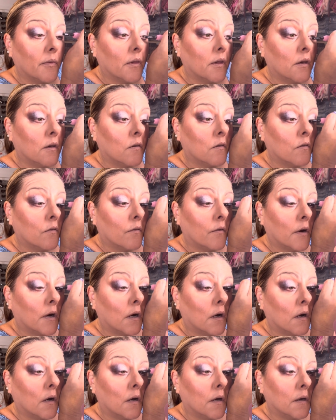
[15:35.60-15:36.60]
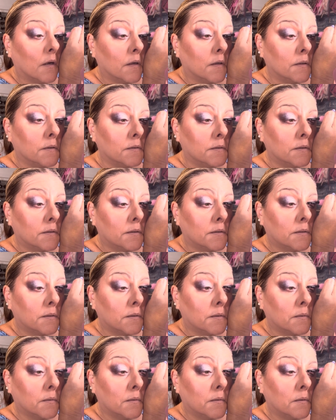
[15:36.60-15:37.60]
as far as
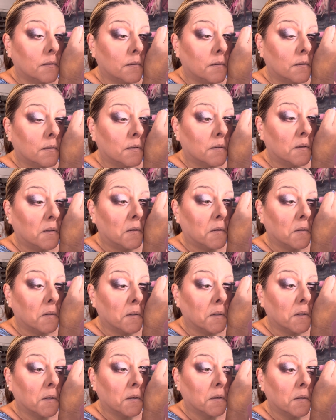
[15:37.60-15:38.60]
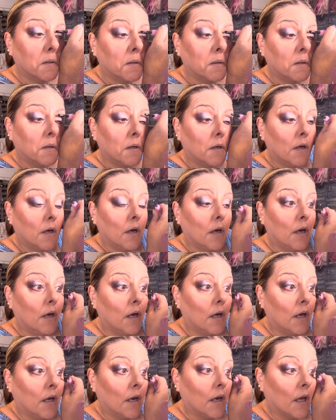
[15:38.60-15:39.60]
curling
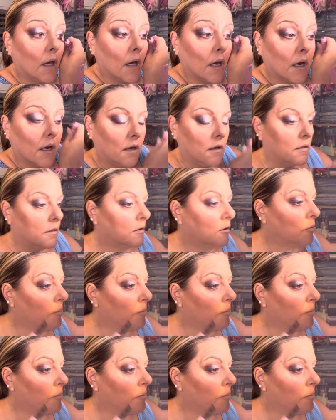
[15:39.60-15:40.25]
and adding a little